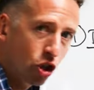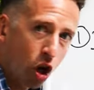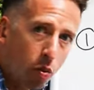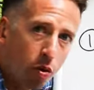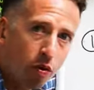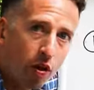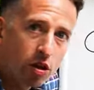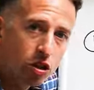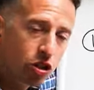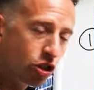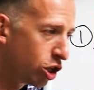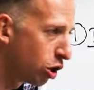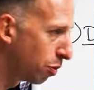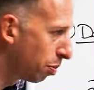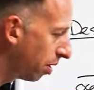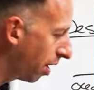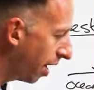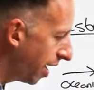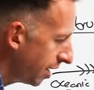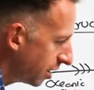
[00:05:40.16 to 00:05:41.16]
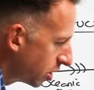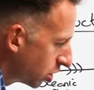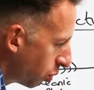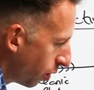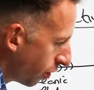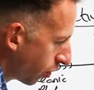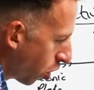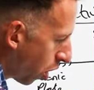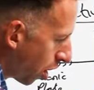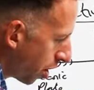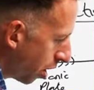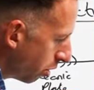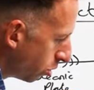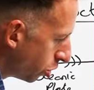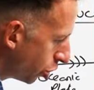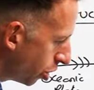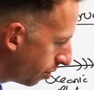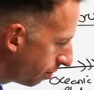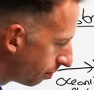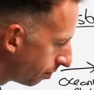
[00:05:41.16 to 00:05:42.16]
top of those two plates, we've got an
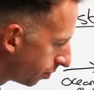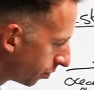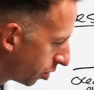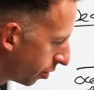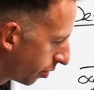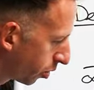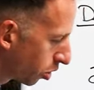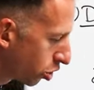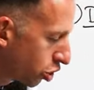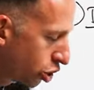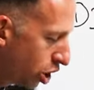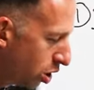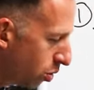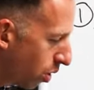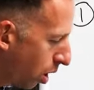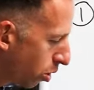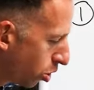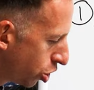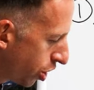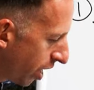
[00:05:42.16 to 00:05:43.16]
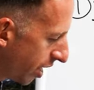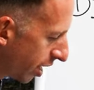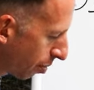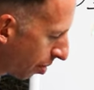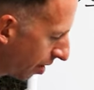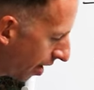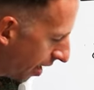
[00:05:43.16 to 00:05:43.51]
ocean. So we've got two oceanic